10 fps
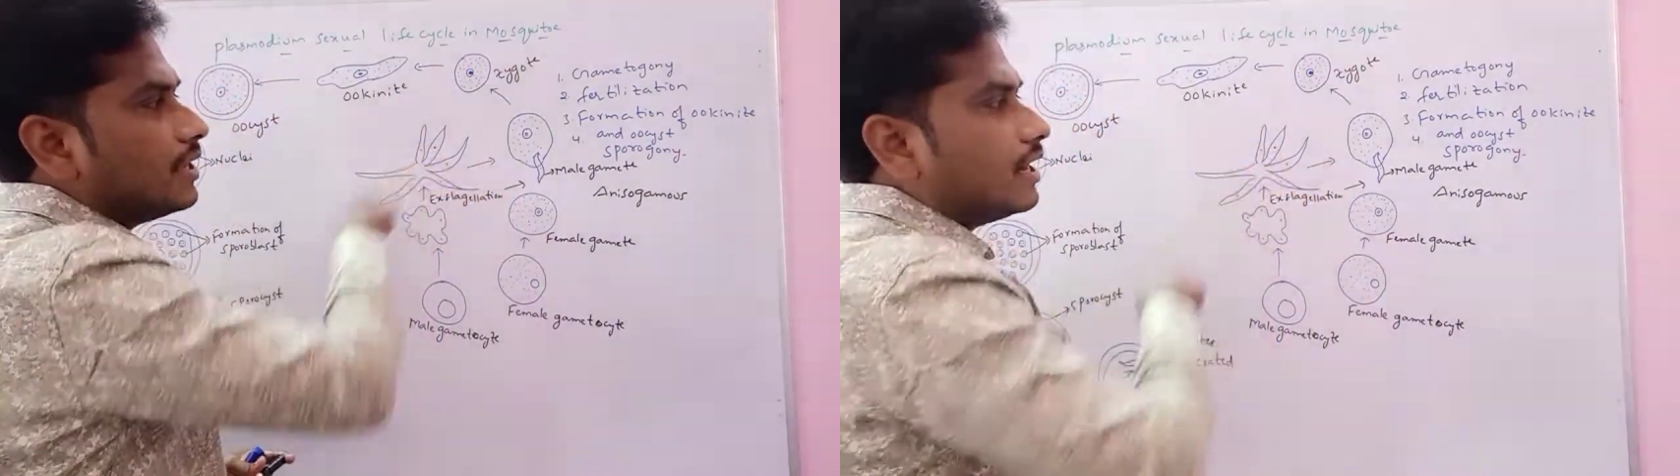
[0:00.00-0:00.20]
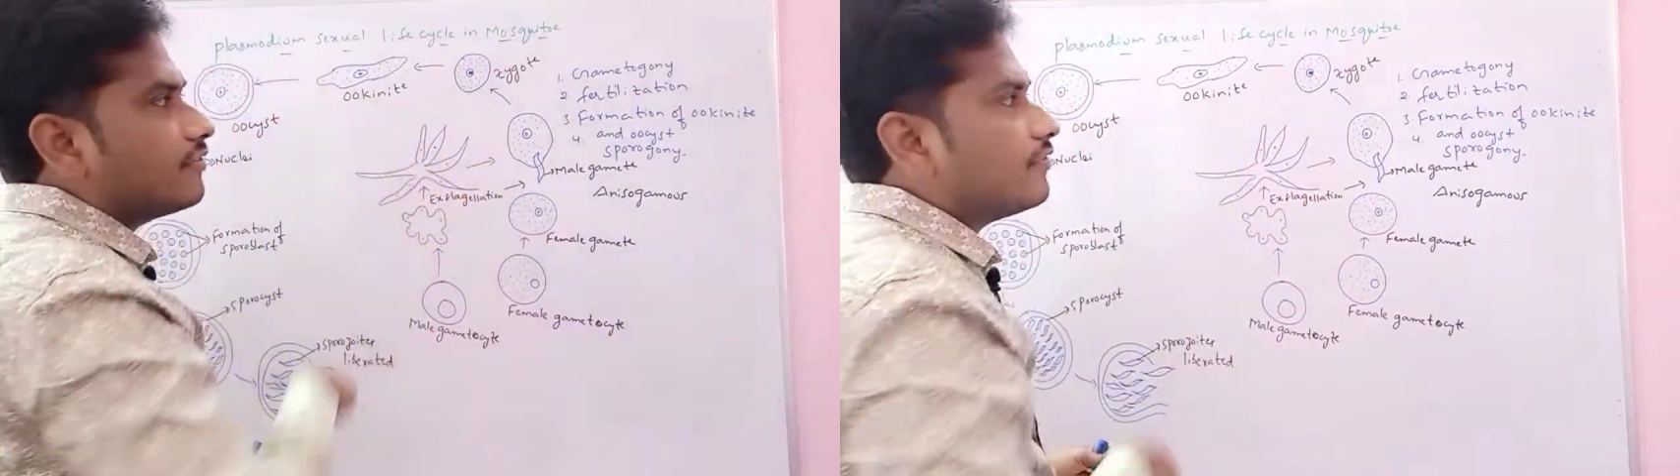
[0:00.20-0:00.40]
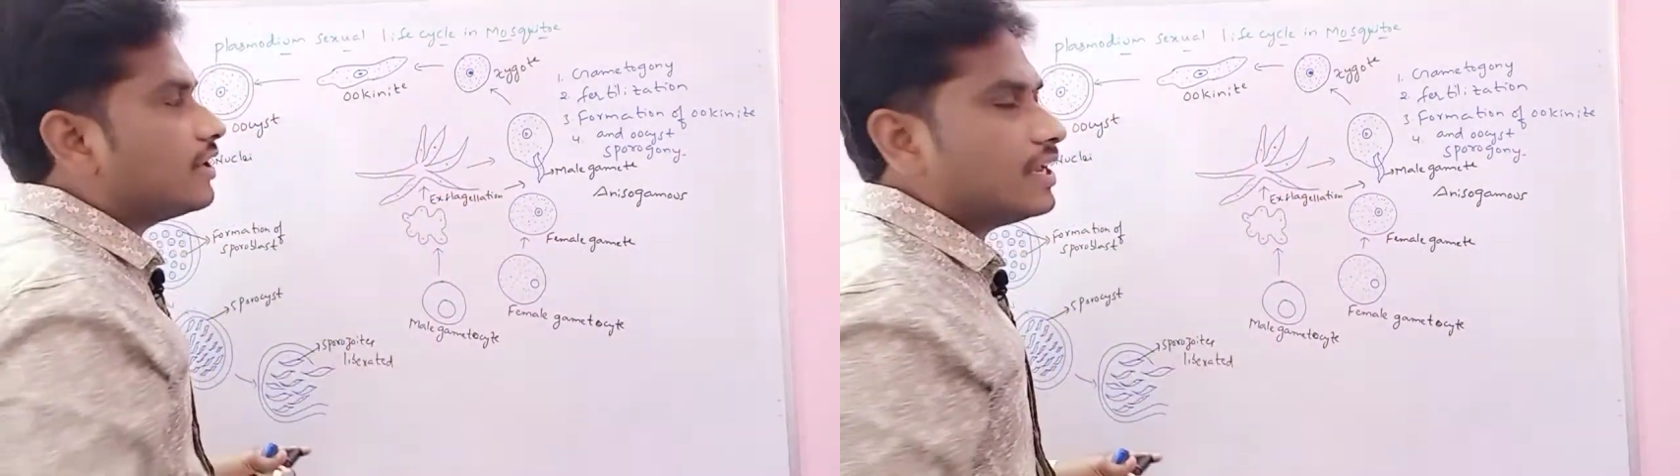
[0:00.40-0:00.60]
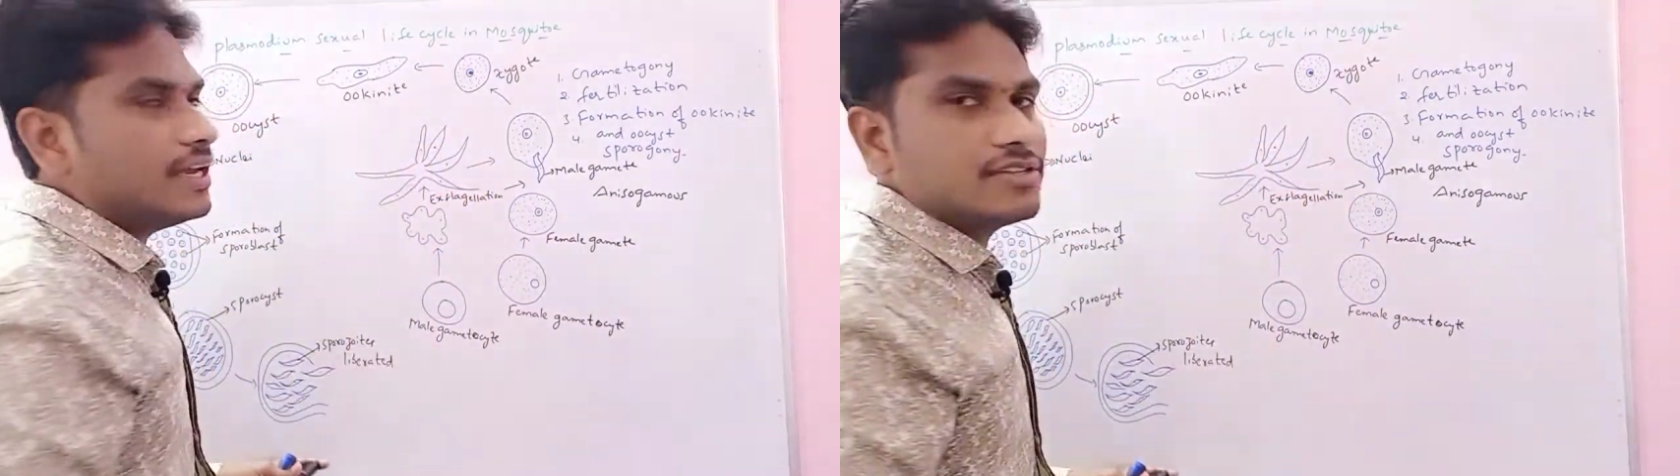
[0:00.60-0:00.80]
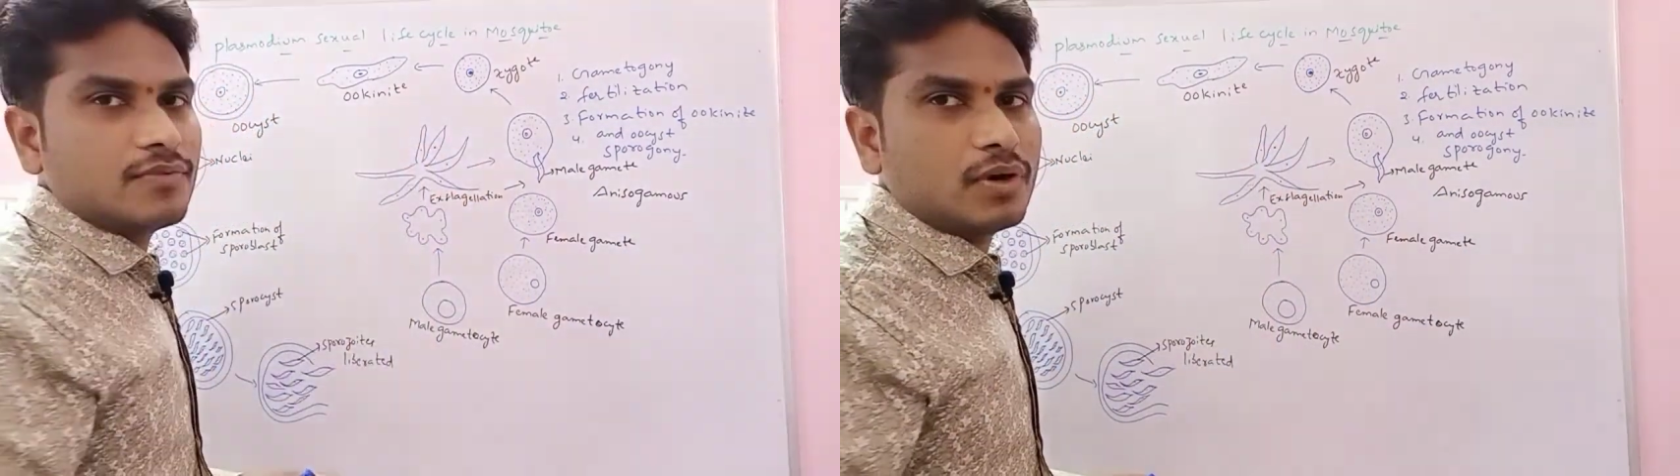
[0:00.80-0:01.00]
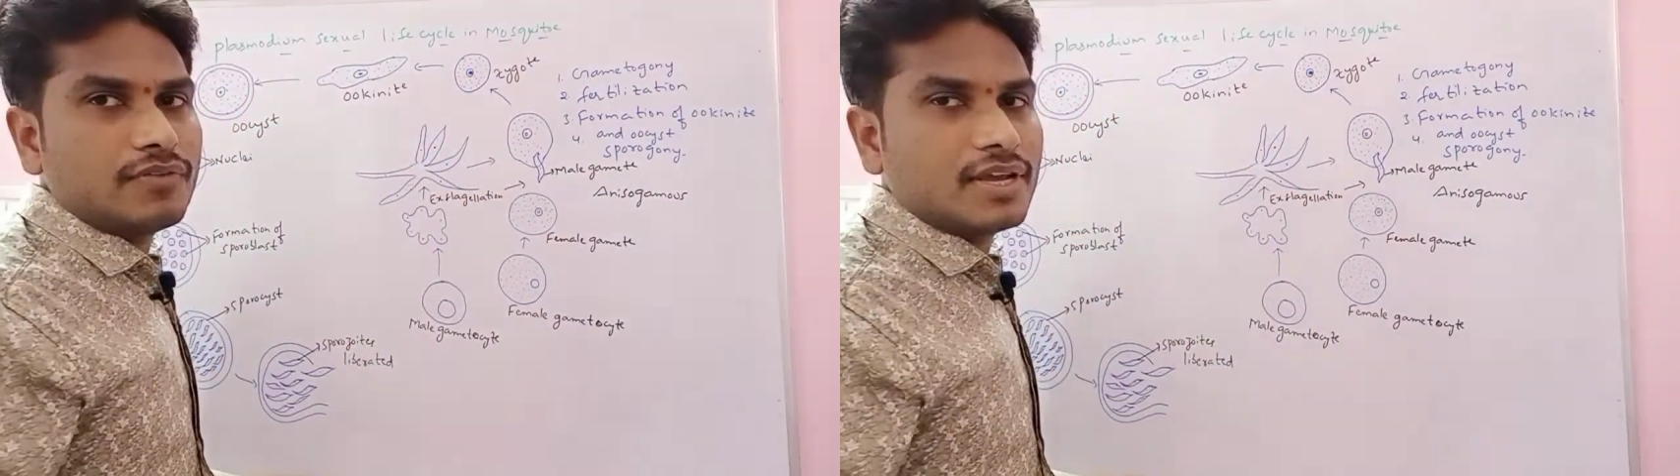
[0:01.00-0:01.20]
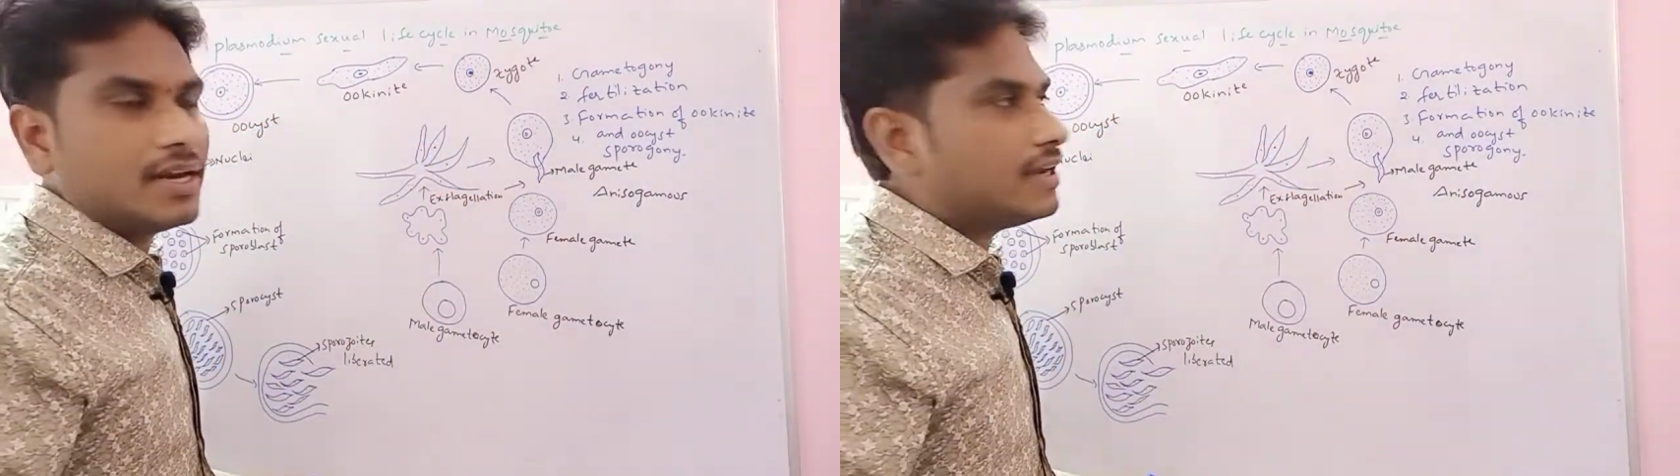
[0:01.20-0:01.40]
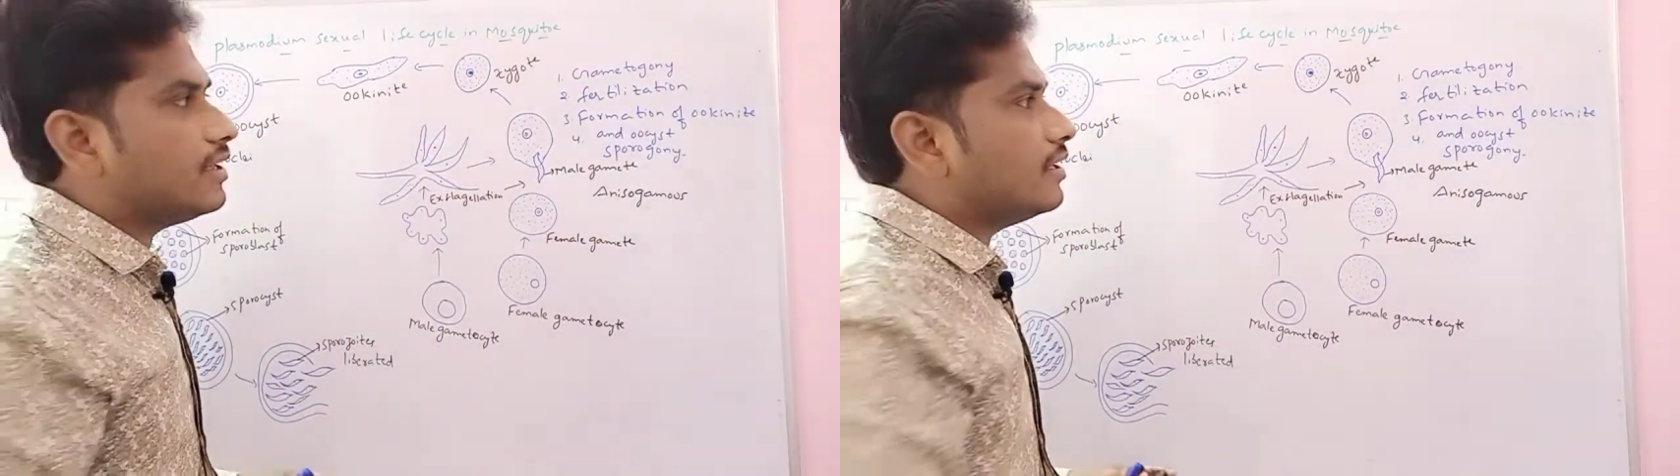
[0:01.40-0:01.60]
After fertilization, what we are
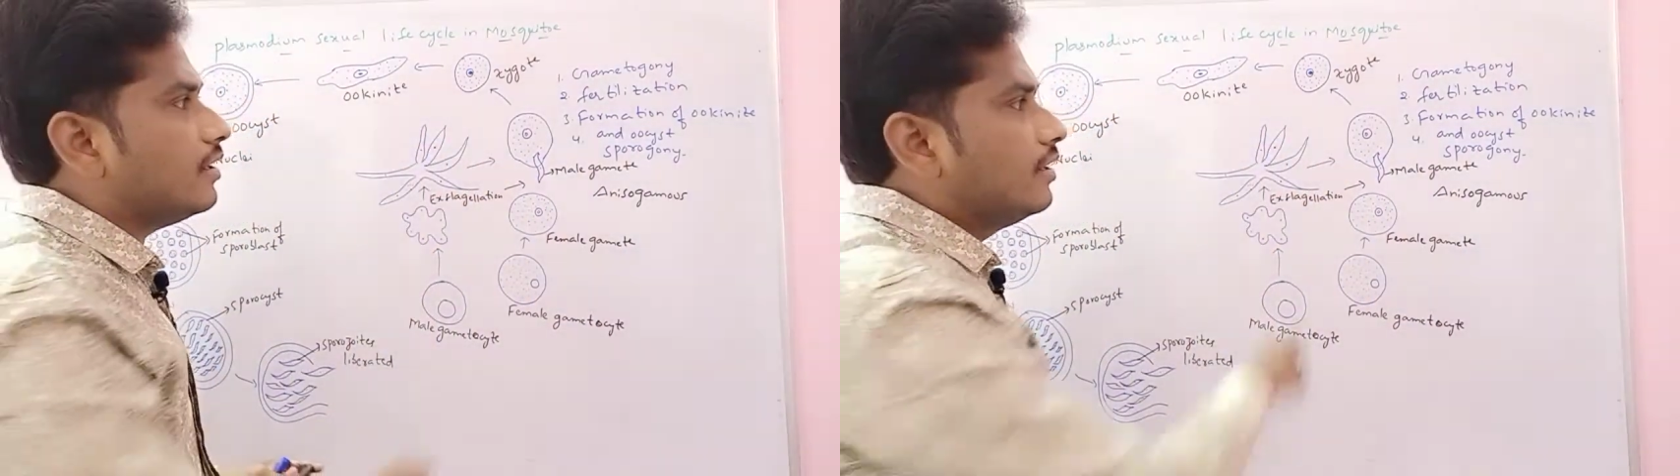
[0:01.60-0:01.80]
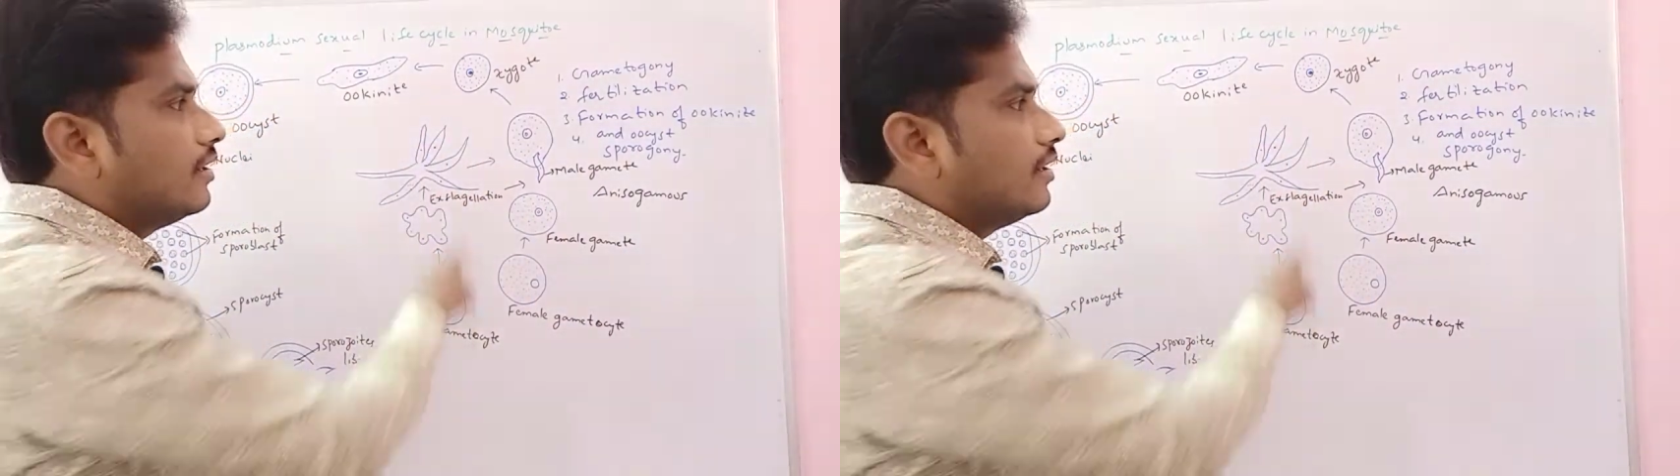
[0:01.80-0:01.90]
getting here?